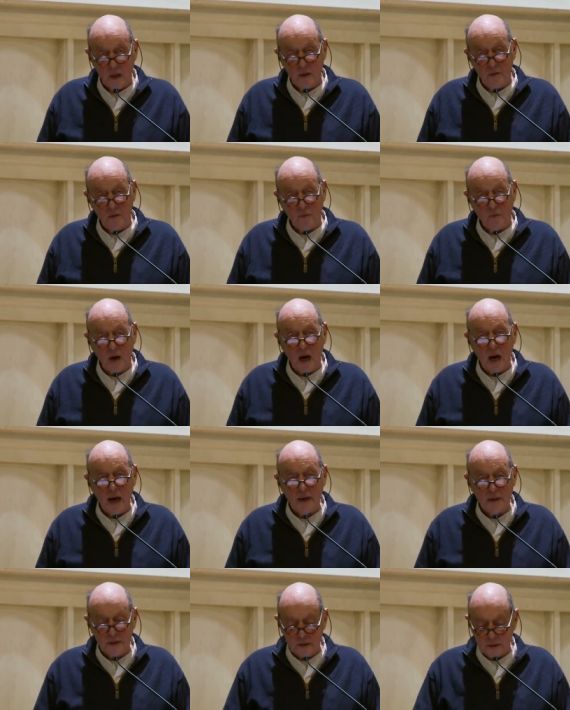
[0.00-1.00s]
The
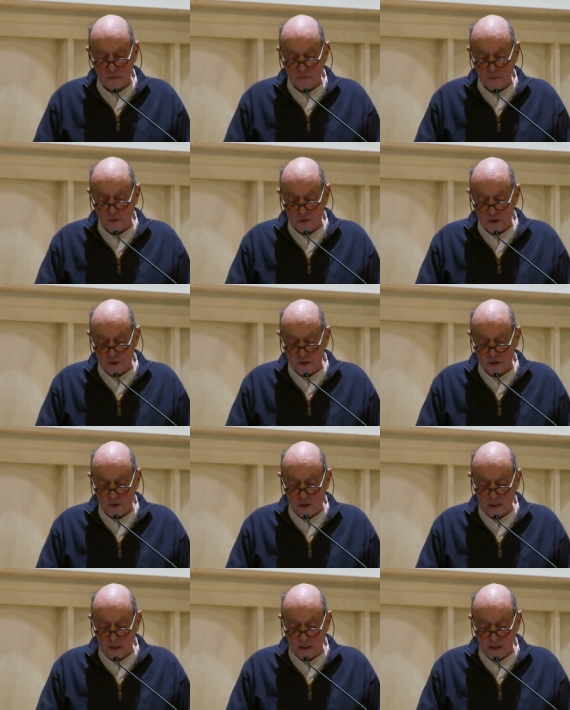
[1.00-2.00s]
Rhine is the first
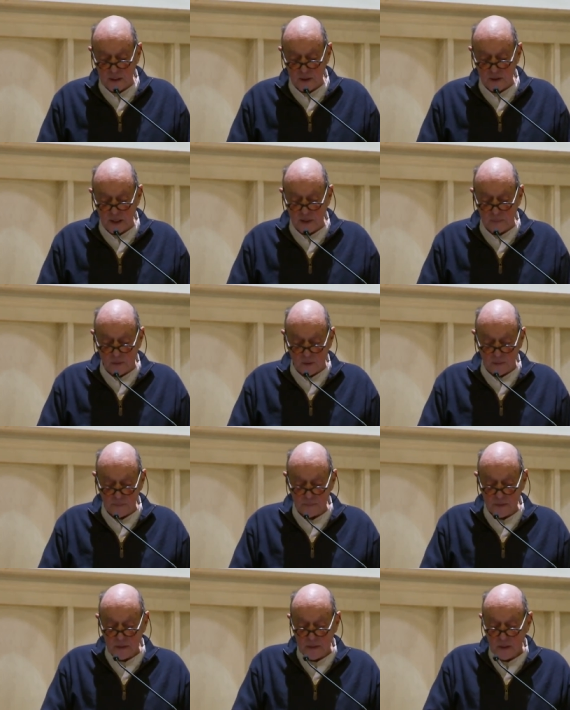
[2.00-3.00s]
striking example.
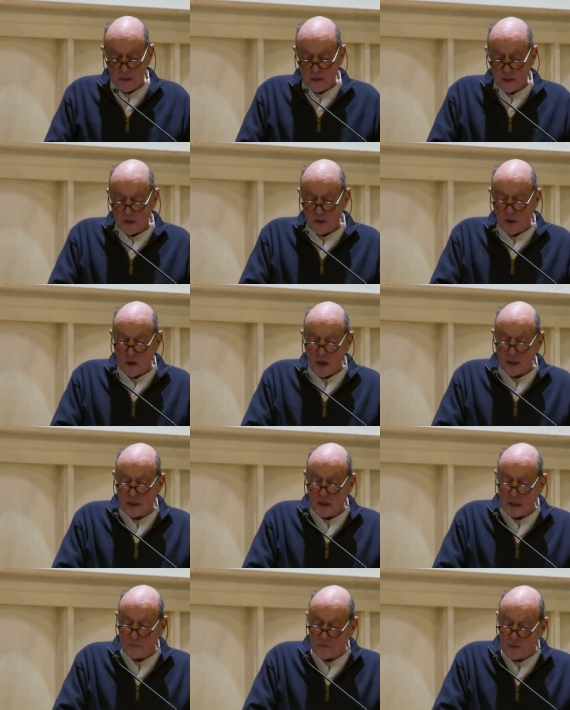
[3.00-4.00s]
Johann
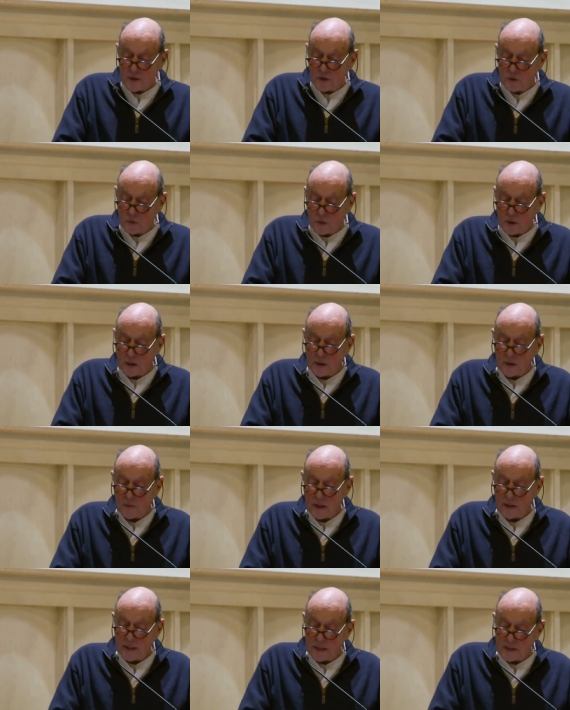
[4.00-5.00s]
Gottfried Tulla,
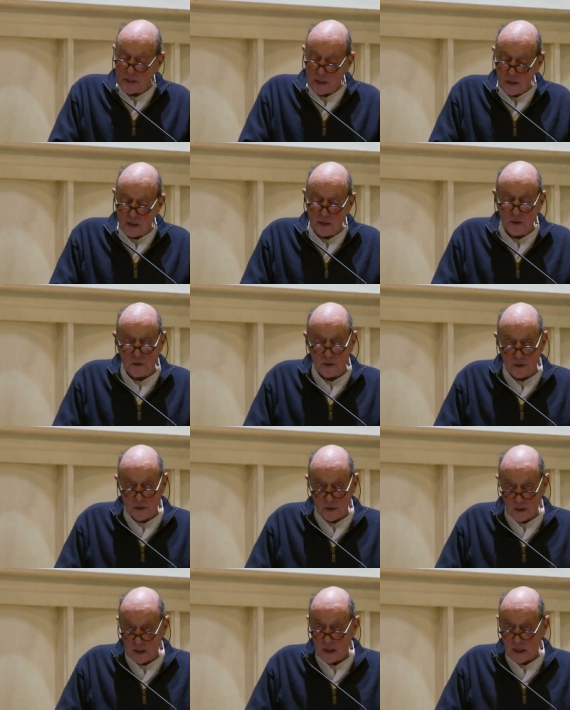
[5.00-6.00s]
around 1800,
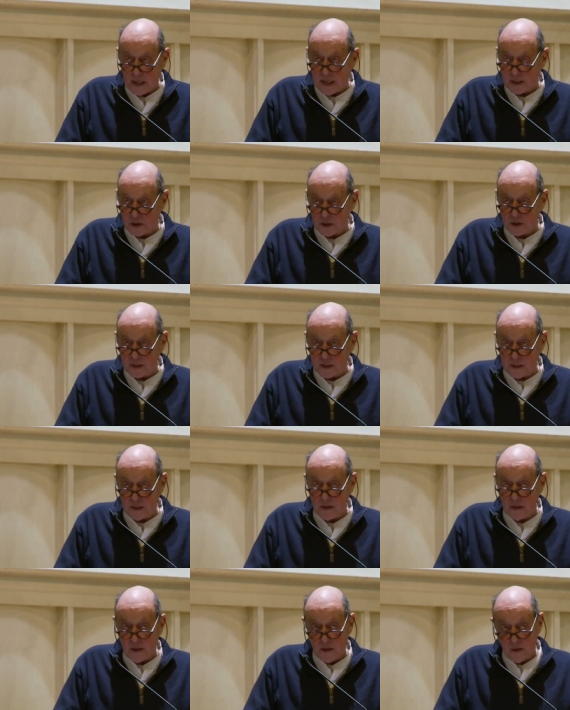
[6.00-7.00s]
actually
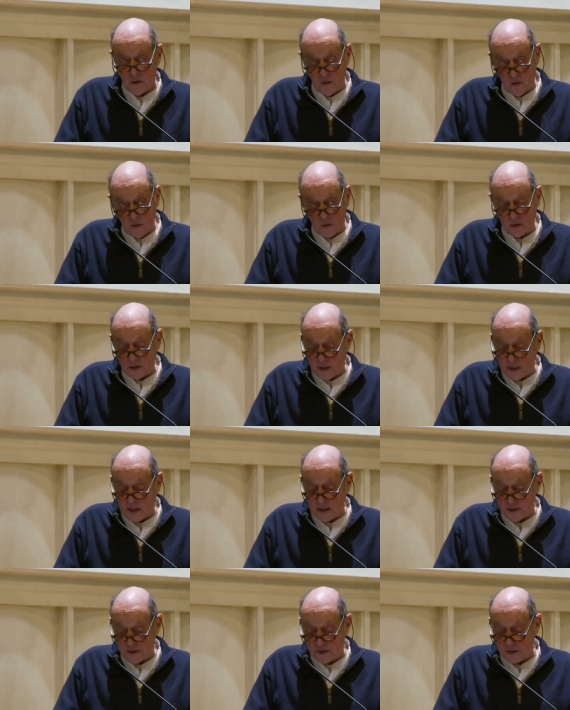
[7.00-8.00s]

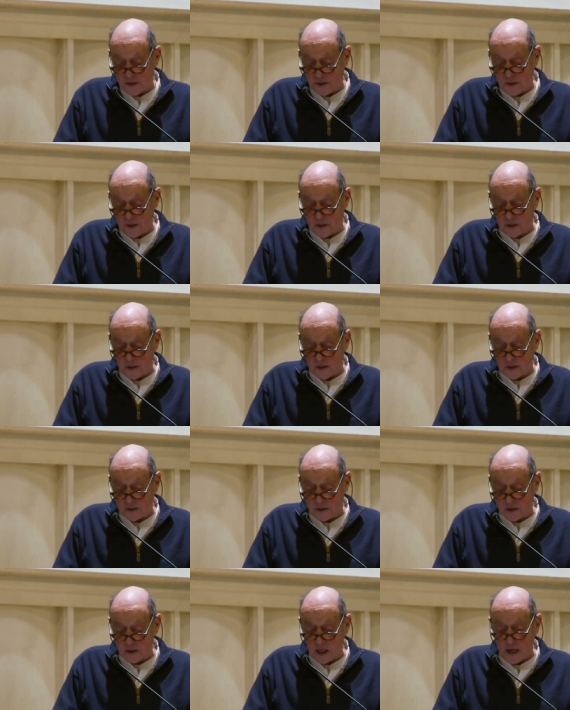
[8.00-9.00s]
organized the
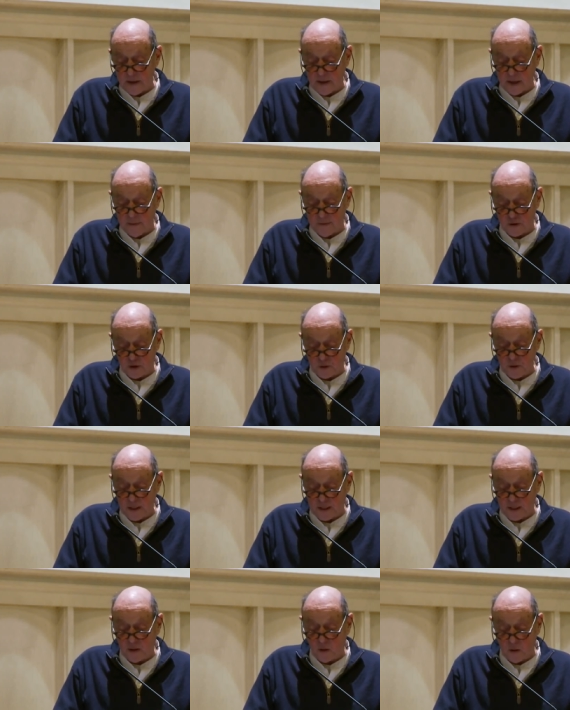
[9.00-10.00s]
signing of a
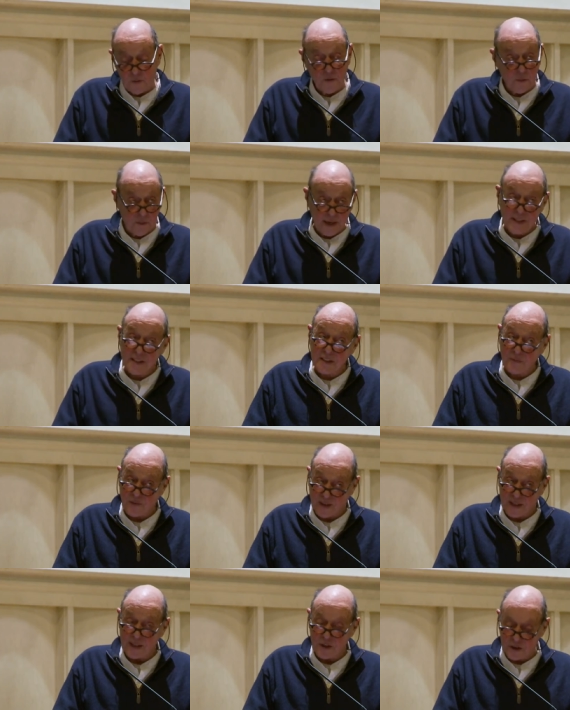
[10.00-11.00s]
treaty called the
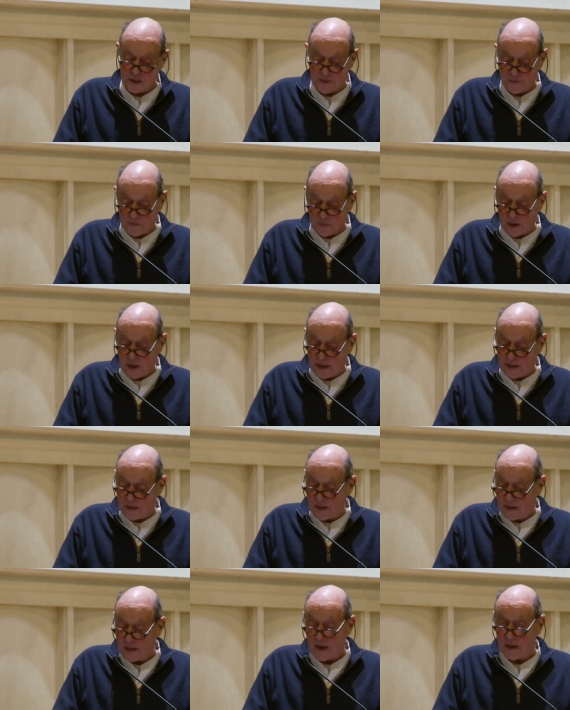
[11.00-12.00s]
Rectification of the Rhine.
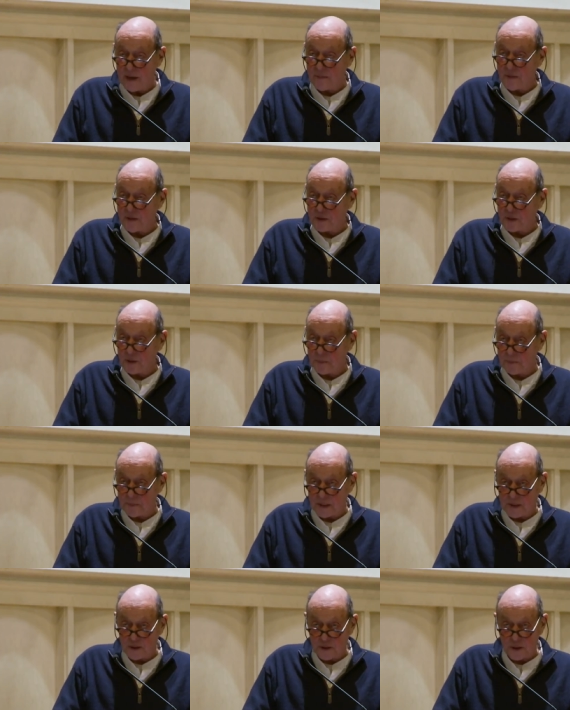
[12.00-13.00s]
I love the term
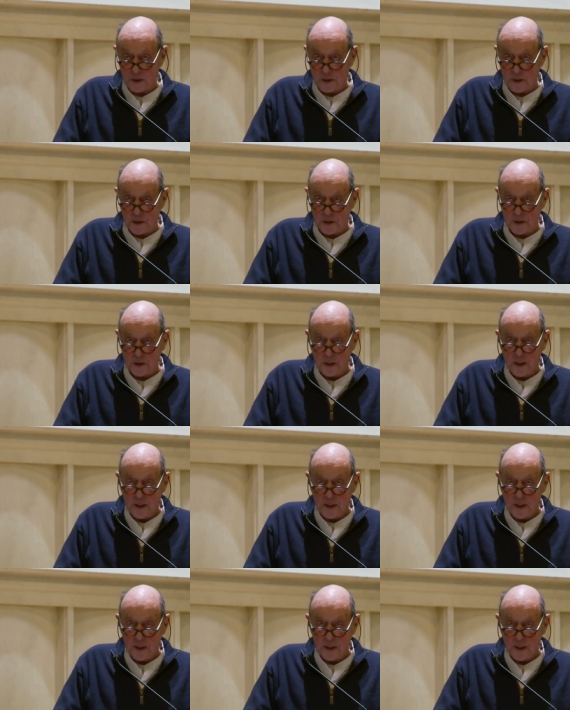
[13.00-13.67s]
because it looks